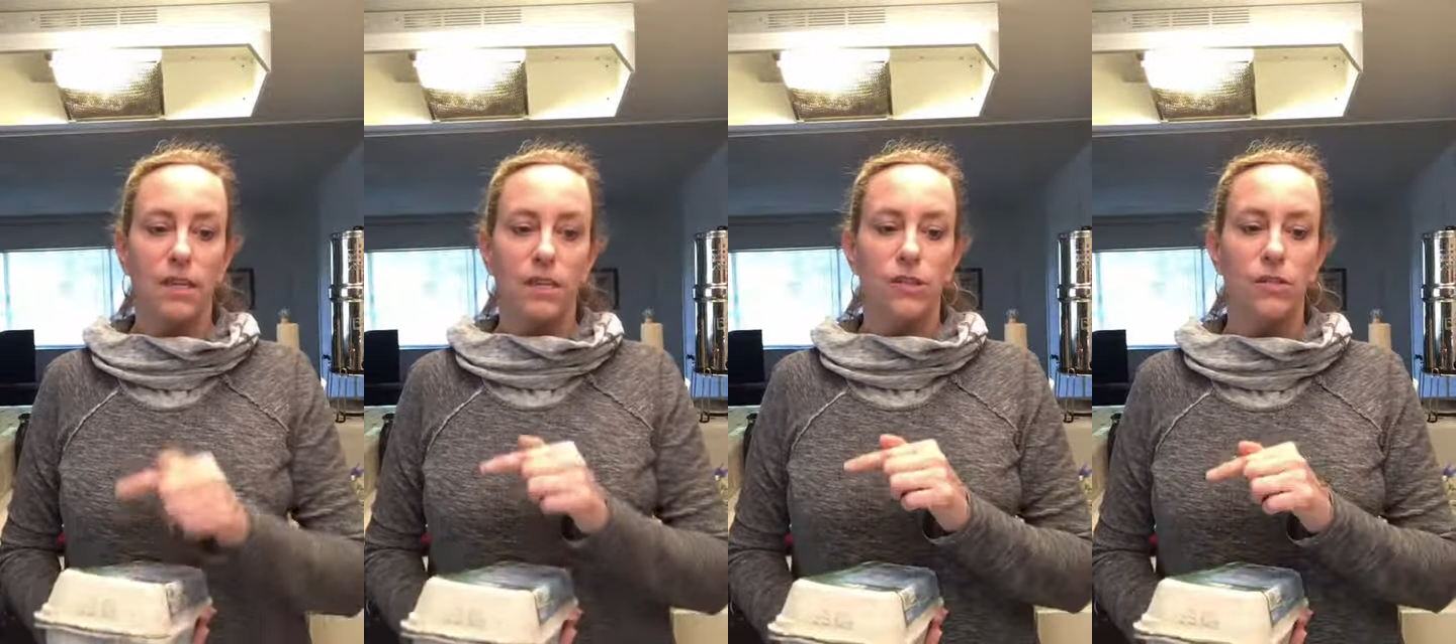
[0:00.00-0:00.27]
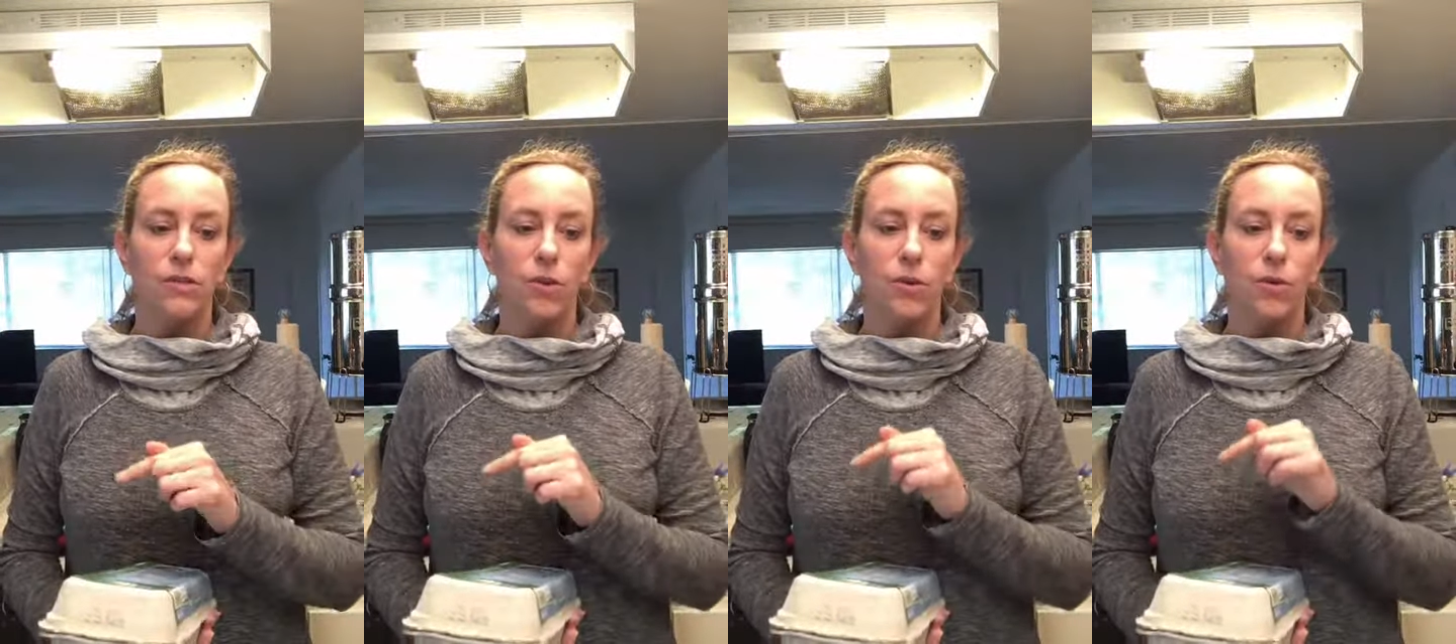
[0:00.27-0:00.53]

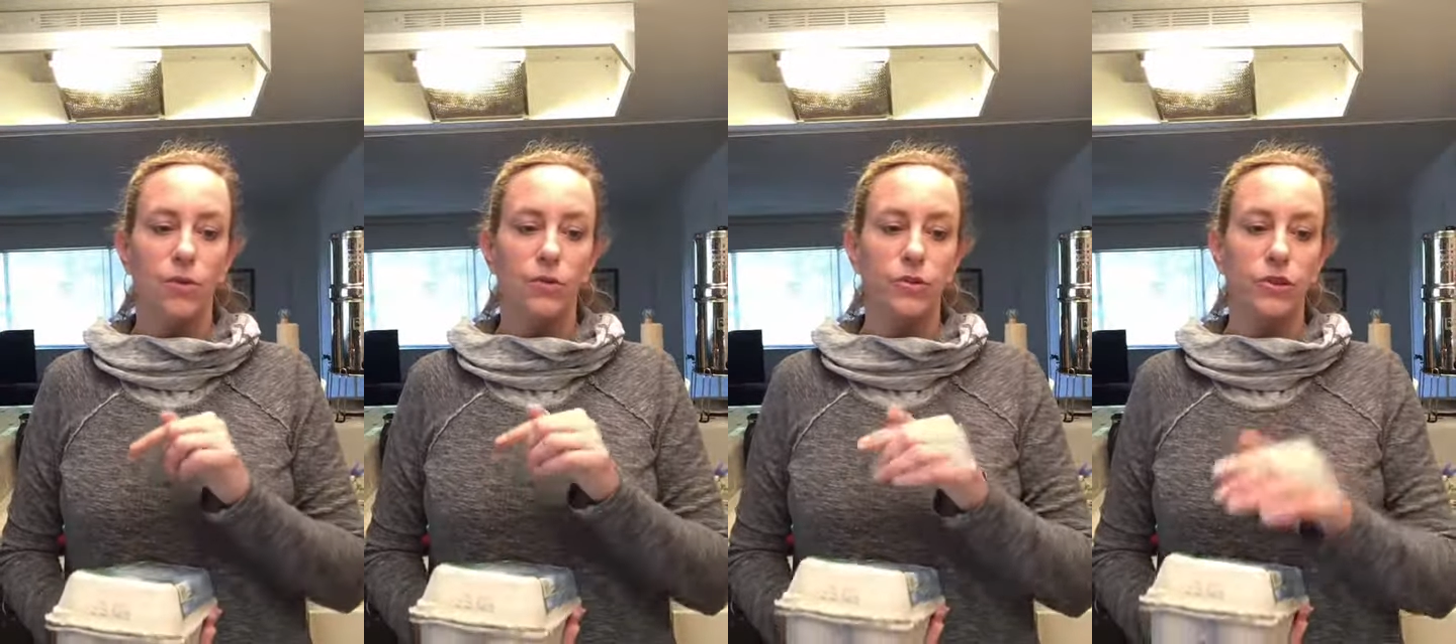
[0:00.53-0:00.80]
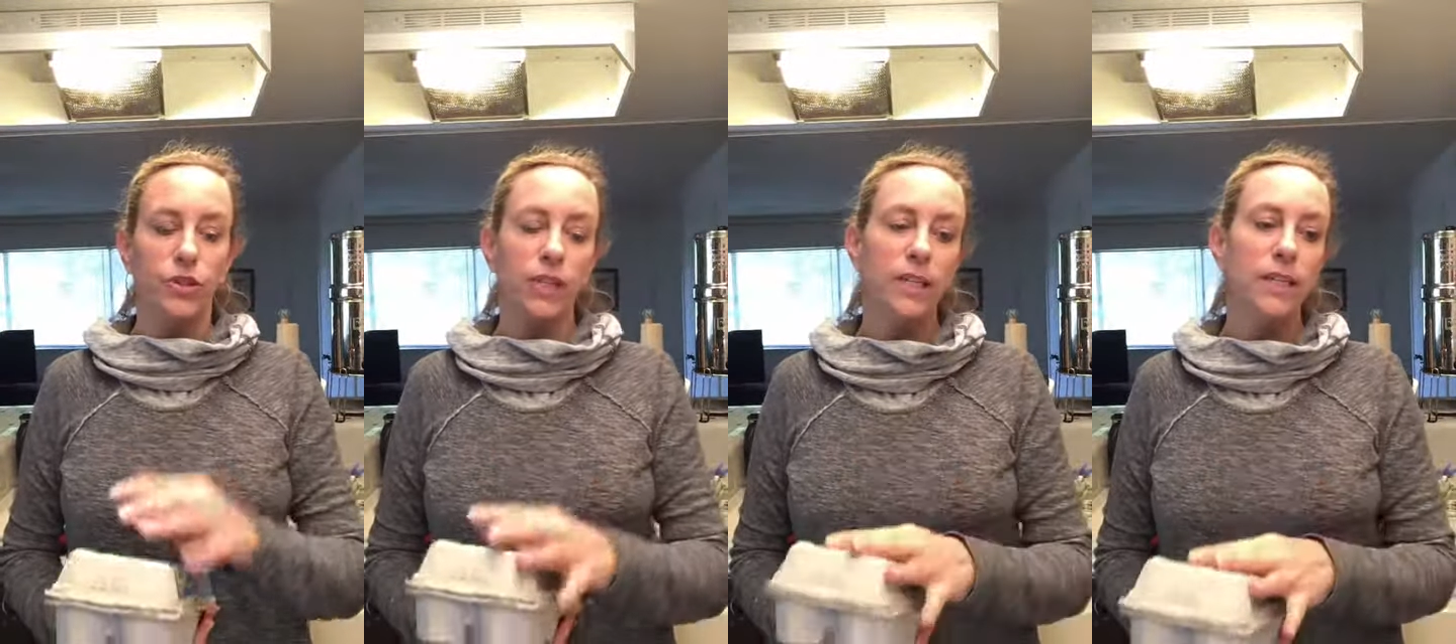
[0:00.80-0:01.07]
So
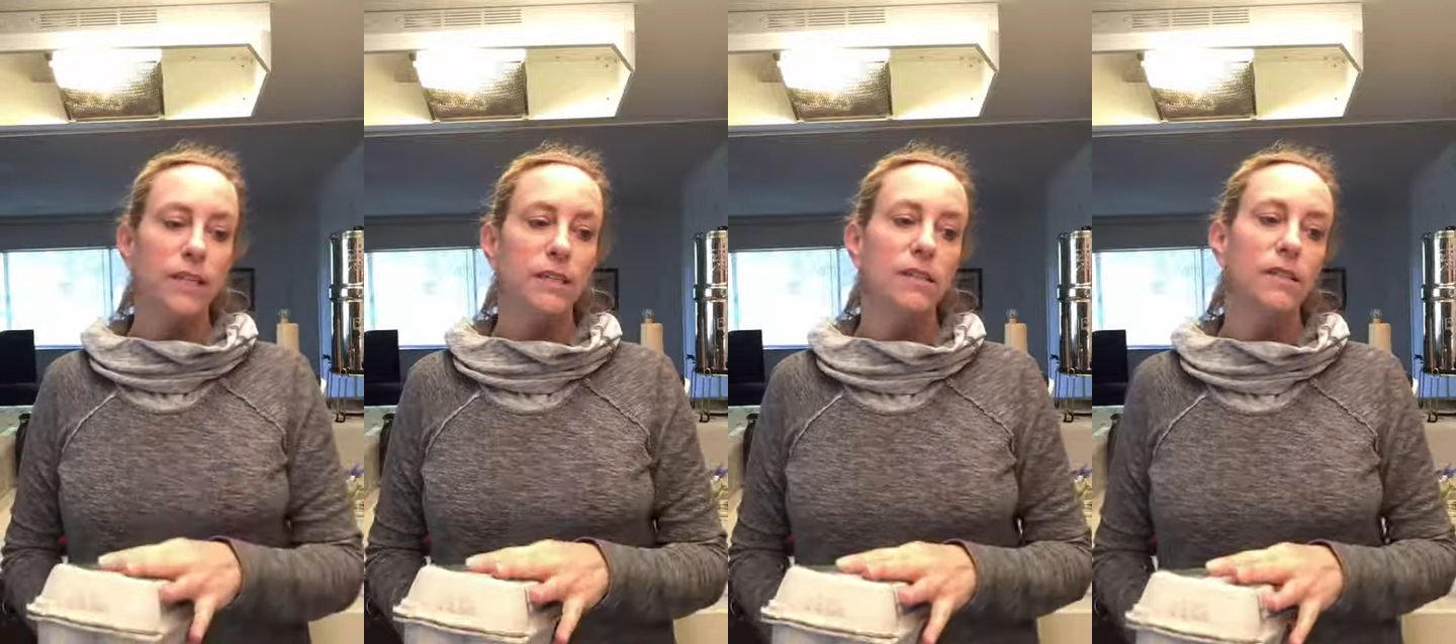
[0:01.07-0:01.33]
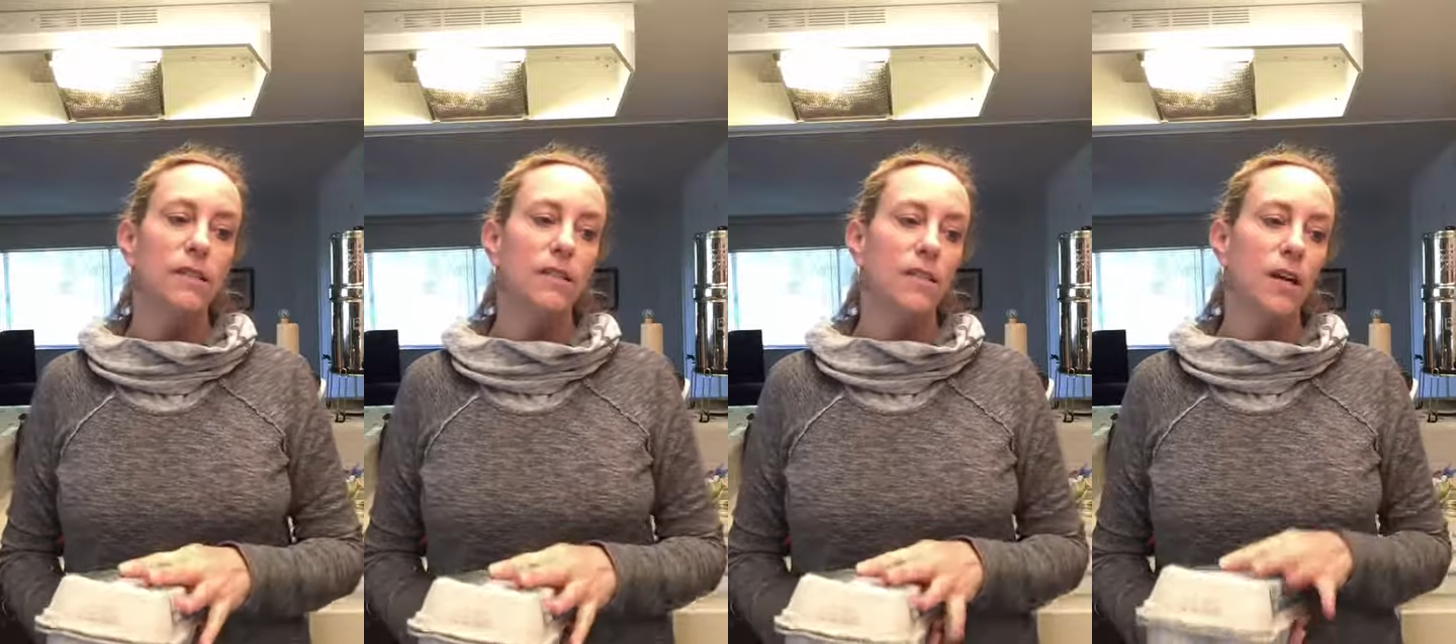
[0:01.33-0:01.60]

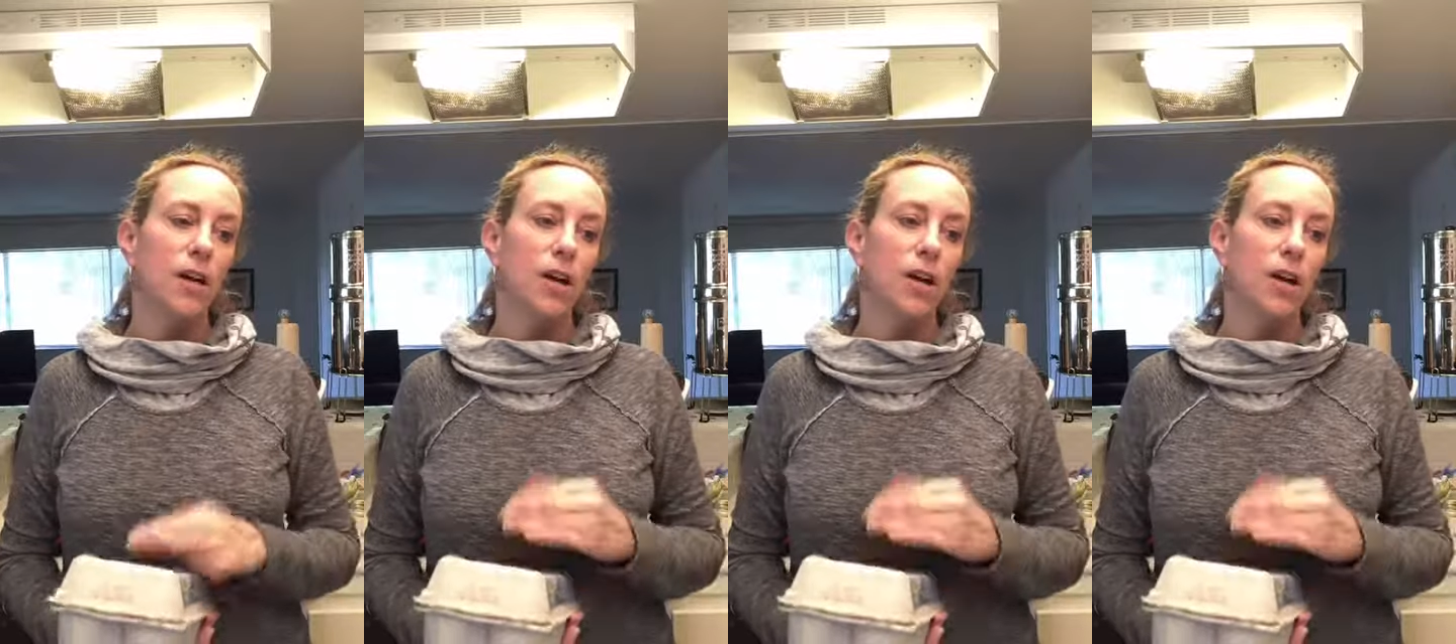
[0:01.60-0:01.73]
chickens